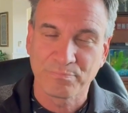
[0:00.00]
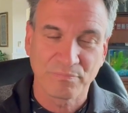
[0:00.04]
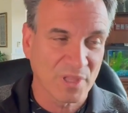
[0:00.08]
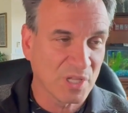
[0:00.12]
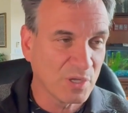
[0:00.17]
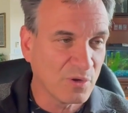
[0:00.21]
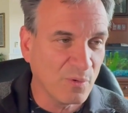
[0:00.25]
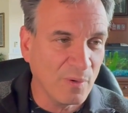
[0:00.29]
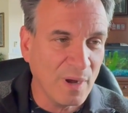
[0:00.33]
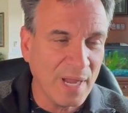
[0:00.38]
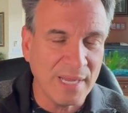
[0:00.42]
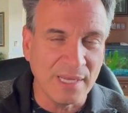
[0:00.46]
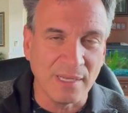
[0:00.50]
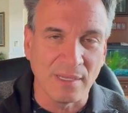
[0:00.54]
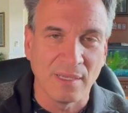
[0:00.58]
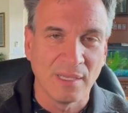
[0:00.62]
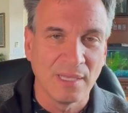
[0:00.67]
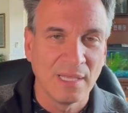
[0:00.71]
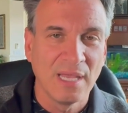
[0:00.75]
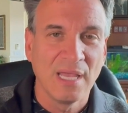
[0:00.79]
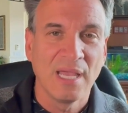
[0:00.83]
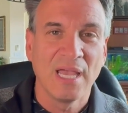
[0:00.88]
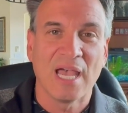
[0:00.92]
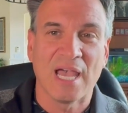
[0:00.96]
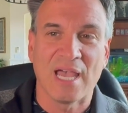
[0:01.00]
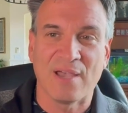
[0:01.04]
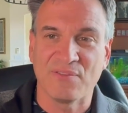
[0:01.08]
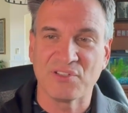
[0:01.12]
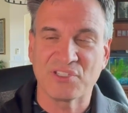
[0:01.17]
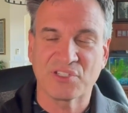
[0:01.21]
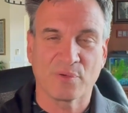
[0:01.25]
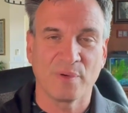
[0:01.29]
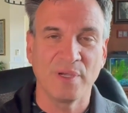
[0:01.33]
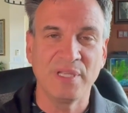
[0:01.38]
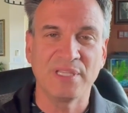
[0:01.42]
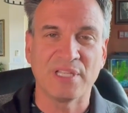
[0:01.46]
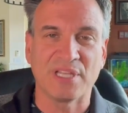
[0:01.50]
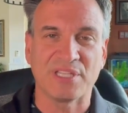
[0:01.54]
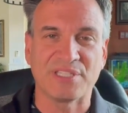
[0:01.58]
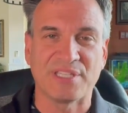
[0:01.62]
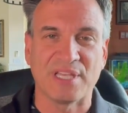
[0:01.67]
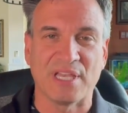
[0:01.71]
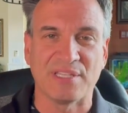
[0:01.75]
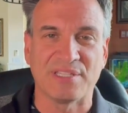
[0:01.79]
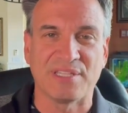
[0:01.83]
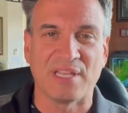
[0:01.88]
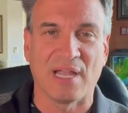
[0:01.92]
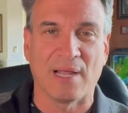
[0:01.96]
Great. Have a screen that
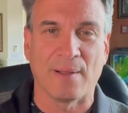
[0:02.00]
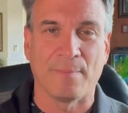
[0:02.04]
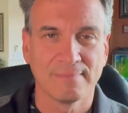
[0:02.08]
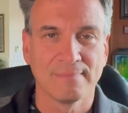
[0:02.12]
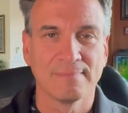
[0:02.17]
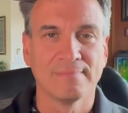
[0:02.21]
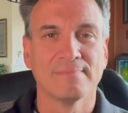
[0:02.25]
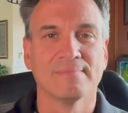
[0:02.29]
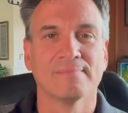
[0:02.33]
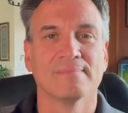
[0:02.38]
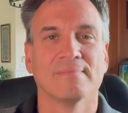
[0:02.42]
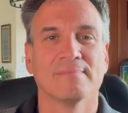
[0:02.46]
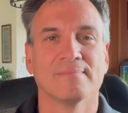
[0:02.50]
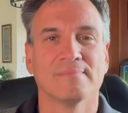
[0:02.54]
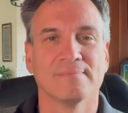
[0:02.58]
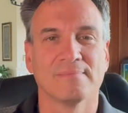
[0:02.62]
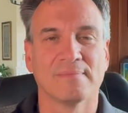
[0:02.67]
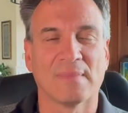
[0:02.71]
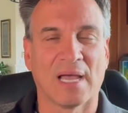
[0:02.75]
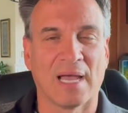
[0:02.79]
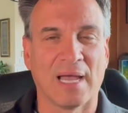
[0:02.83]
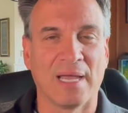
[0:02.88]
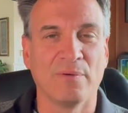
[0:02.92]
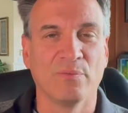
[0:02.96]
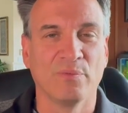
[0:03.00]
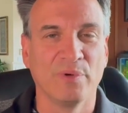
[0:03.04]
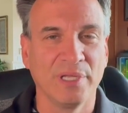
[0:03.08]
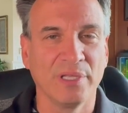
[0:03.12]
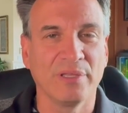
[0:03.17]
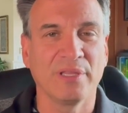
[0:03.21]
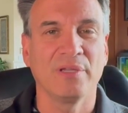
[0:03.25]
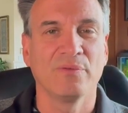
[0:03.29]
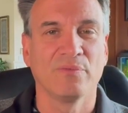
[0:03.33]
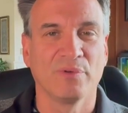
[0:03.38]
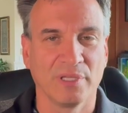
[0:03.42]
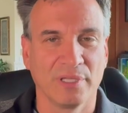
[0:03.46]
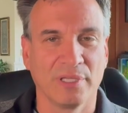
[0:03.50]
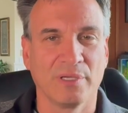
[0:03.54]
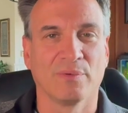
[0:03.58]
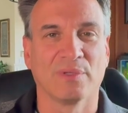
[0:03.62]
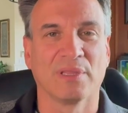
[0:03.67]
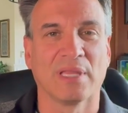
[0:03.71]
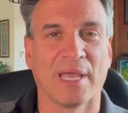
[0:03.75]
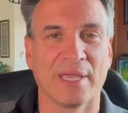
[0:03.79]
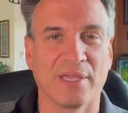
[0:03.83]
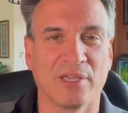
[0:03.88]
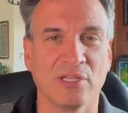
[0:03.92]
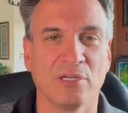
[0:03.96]
says that. I really, really would
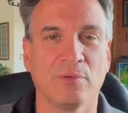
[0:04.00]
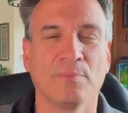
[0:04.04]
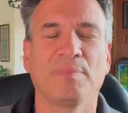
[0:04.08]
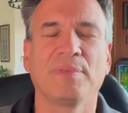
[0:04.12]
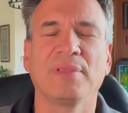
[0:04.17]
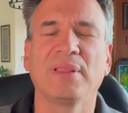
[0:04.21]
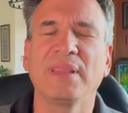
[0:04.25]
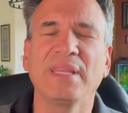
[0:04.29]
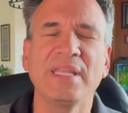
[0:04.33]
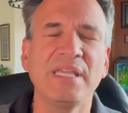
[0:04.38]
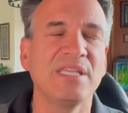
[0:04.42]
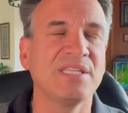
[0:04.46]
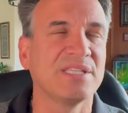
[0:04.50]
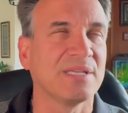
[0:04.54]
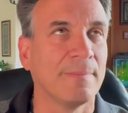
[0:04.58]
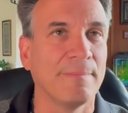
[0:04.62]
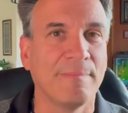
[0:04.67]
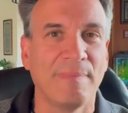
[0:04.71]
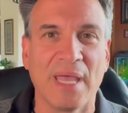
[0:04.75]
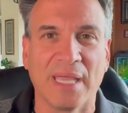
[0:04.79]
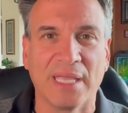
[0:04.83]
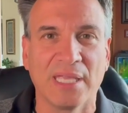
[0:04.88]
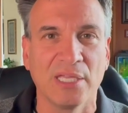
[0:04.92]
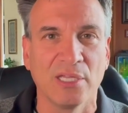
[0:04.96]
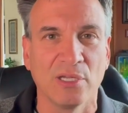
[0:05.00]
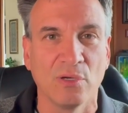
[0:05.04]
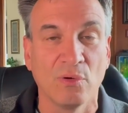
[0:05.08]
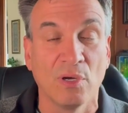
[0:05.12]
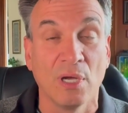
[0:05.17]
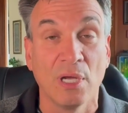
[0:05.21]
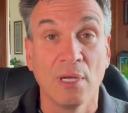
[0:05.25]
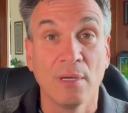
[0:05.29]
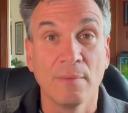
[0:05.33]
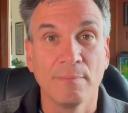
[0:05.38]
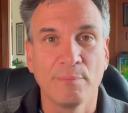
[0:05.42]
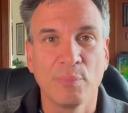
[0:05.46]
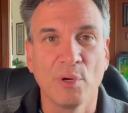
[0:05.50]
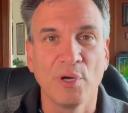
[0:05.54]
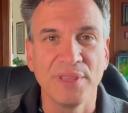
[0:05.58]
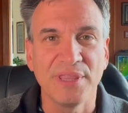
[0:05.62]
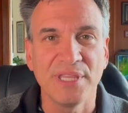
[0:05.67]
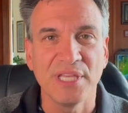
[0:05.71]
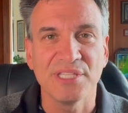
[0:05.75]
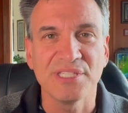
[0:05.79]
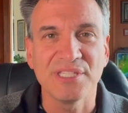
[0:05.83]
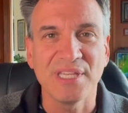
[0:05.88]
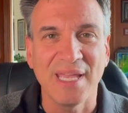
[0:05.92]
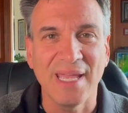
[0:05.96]
like you to please, I'm begging you, put
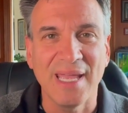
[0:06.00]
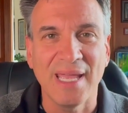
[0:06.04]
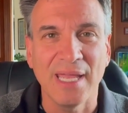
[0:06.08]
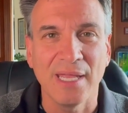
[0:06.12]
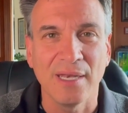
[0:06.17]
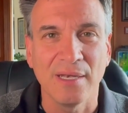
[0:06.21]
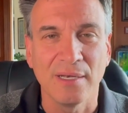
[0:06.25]
this in.